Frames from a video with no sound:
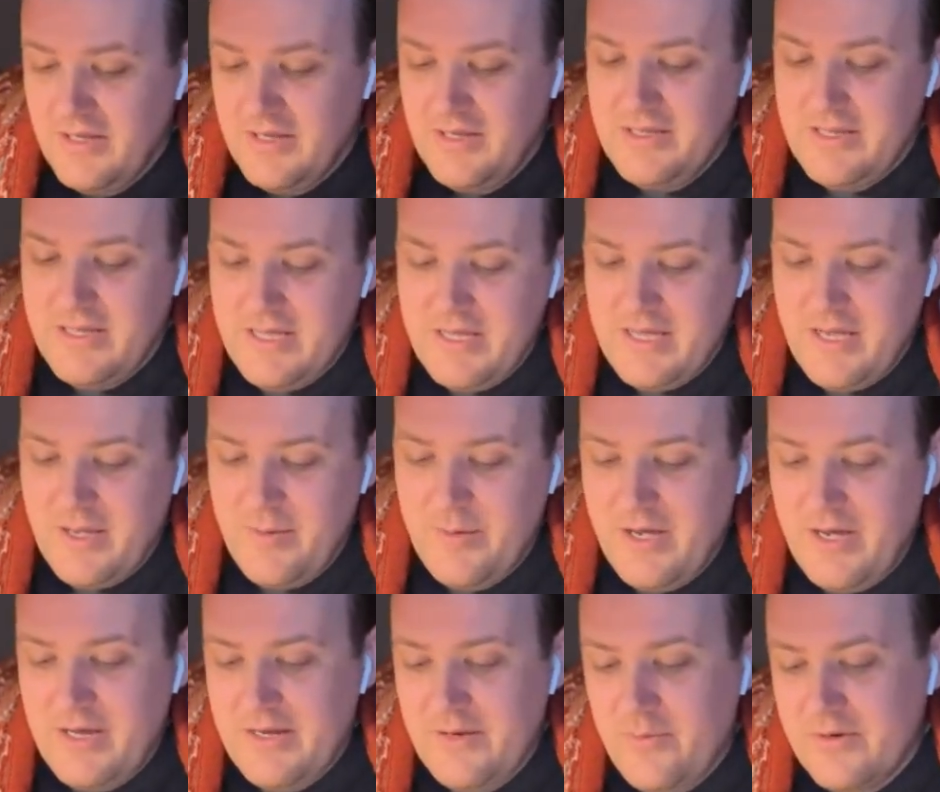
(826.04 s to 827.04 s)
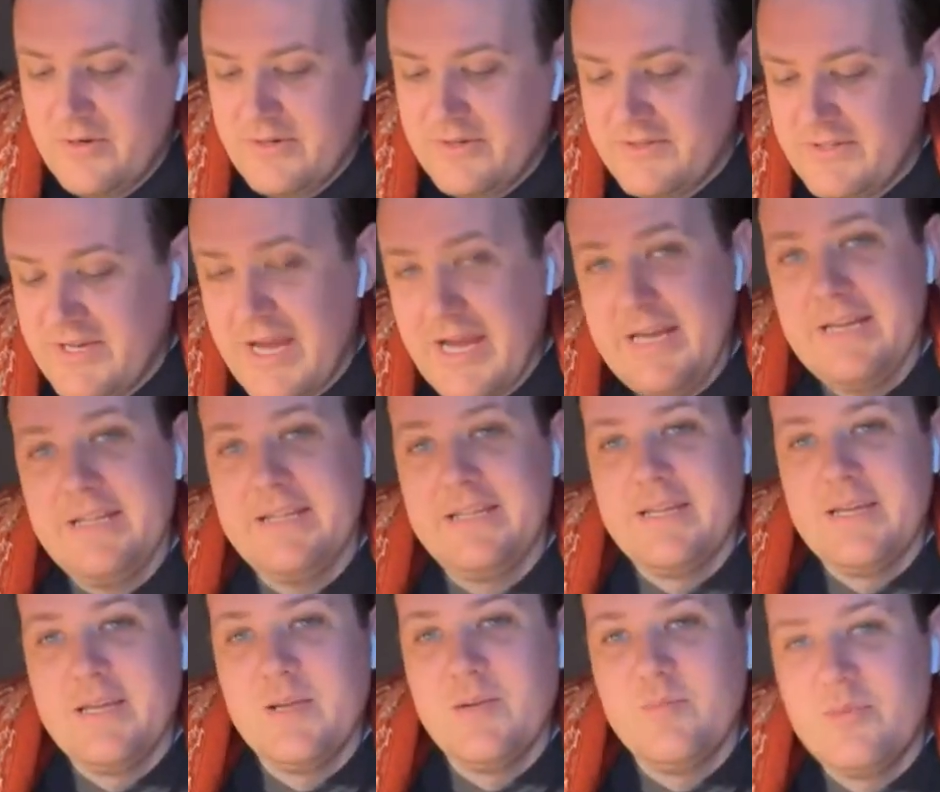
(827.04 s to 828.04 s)
Yeah, I mean, I didn't want to say
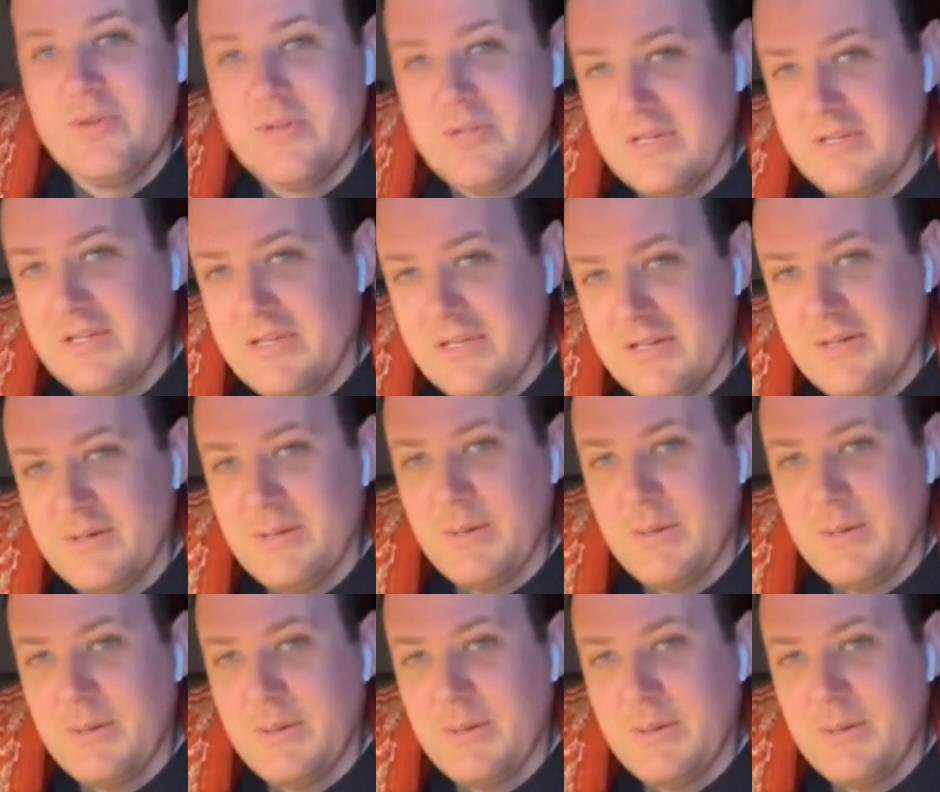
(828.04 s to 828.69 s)
anything, but oh,